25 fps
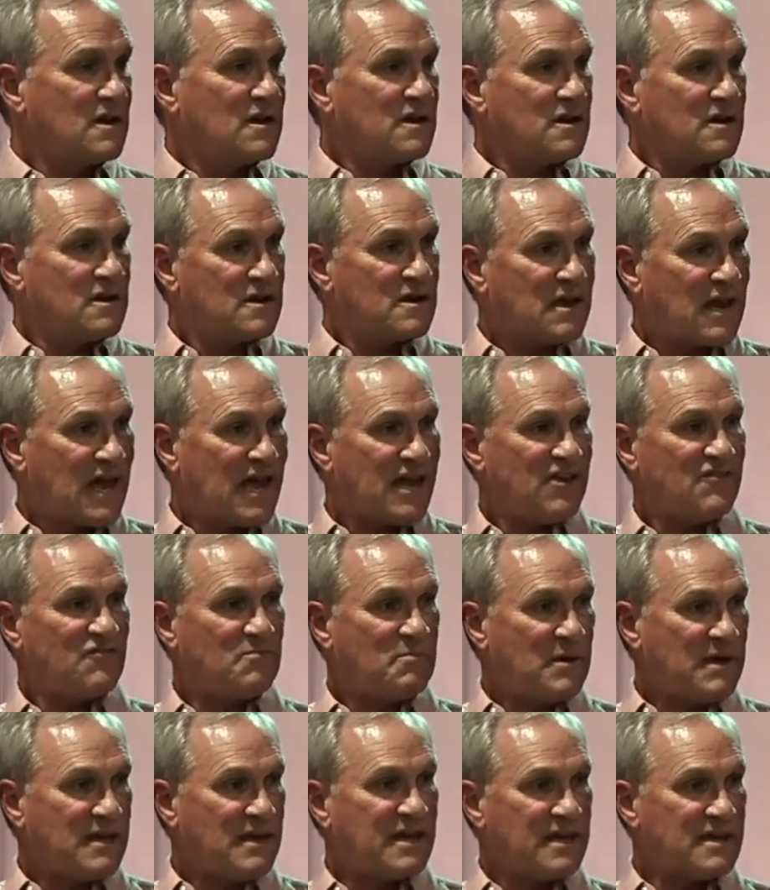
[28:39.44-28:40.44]
Life
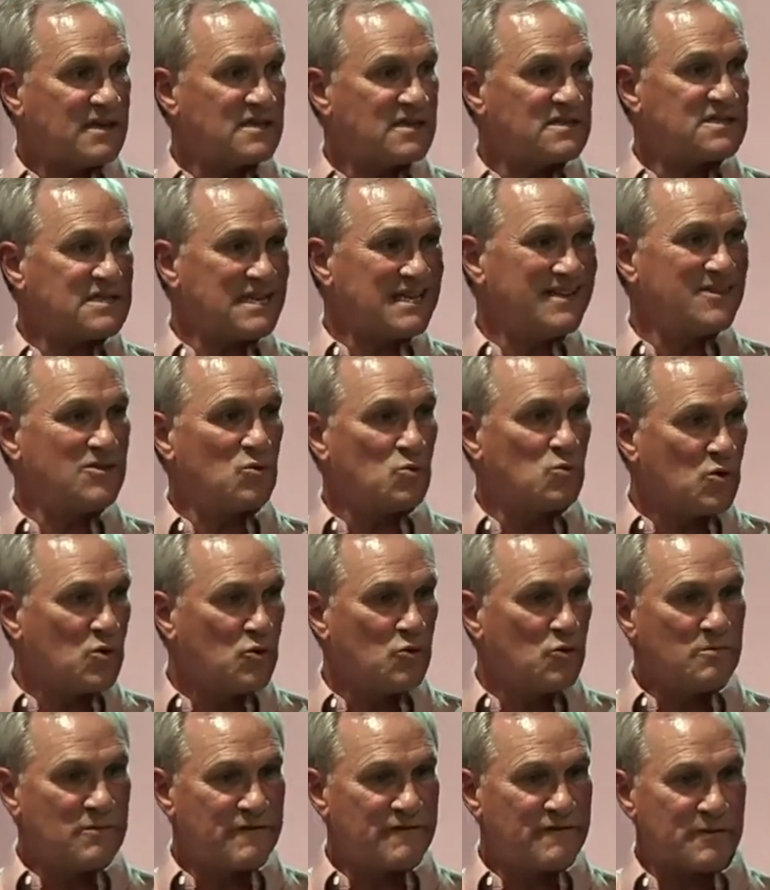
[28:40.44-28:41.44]
begins in the womb
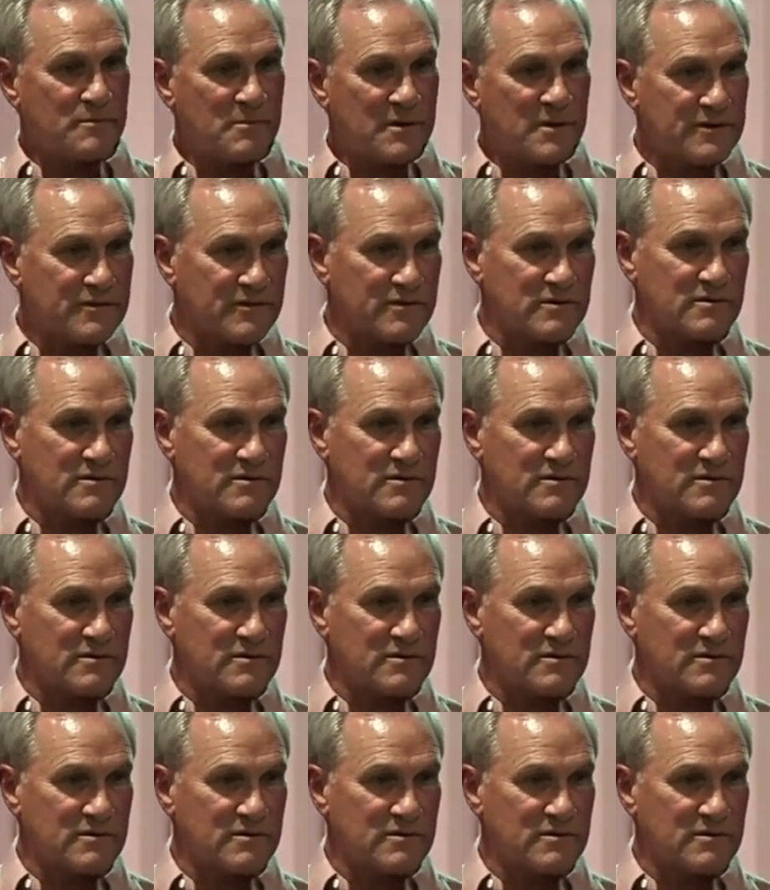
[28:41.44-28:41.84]
of the mother.